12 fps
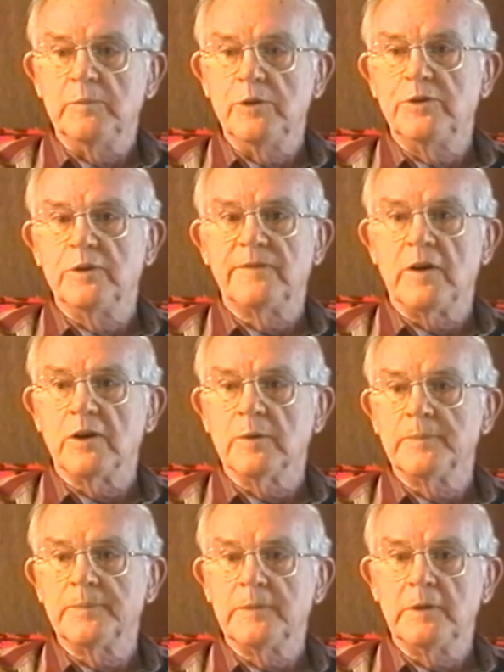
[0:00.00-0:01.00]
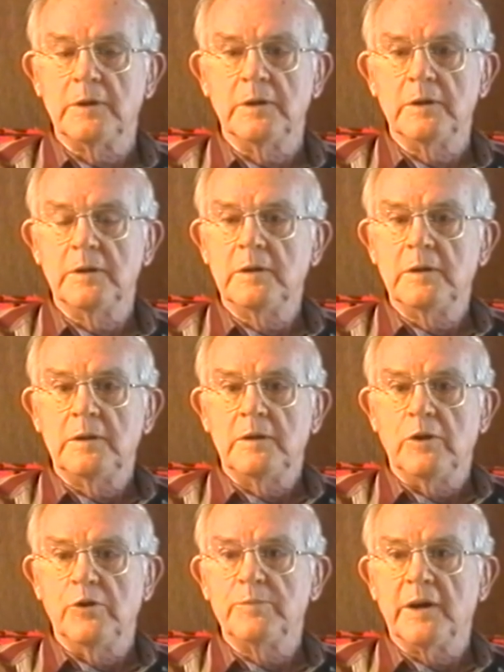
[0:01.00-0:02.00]
with a farm uh,
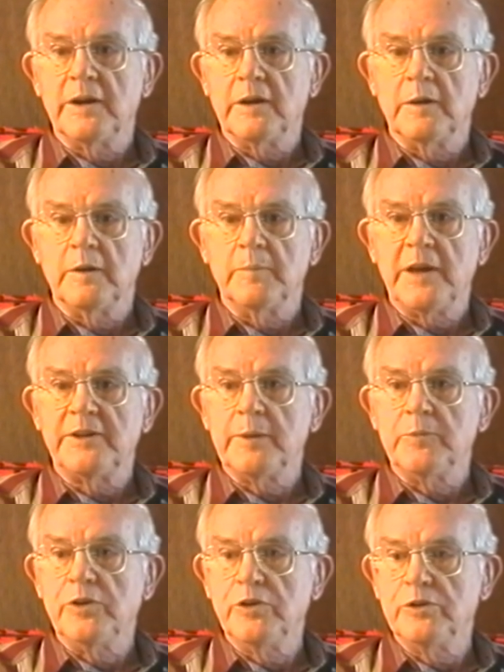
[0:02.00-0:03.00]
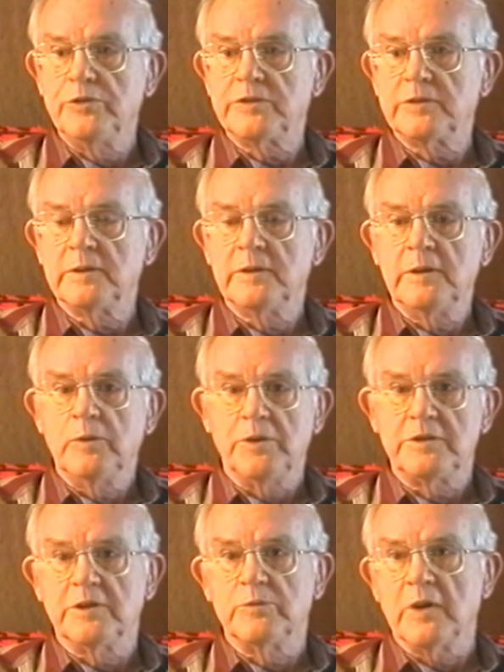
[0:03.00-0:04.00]
owned by a man named Hughes,
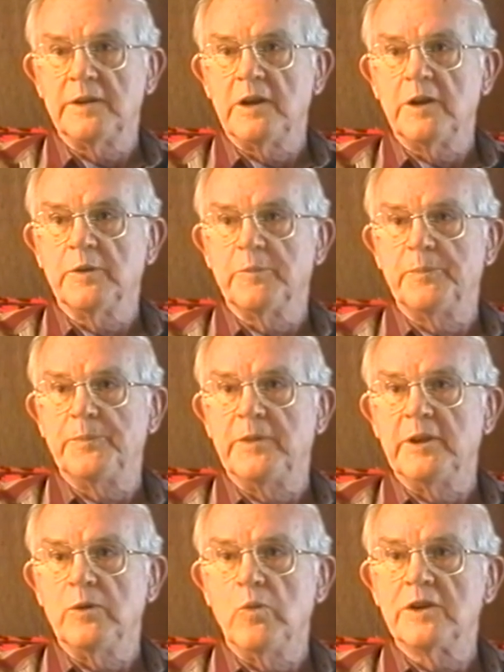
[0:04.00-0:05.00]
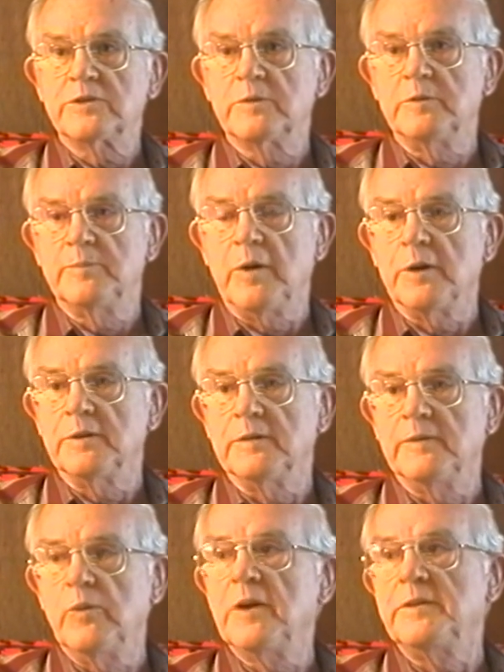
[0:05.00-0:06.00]
which is right now the western part
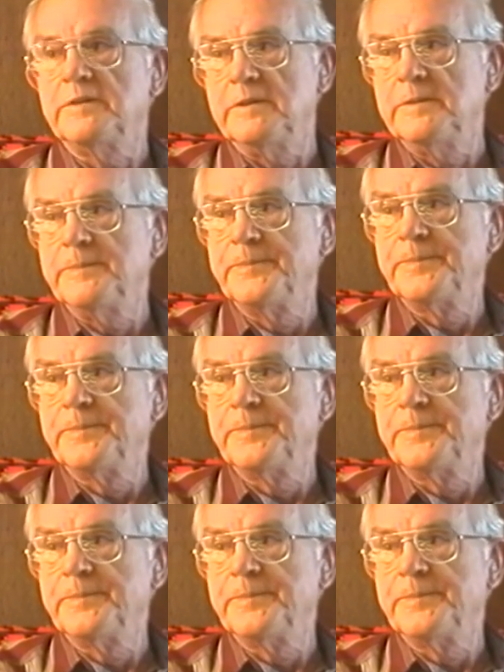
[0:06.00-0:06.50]
of Wetherington.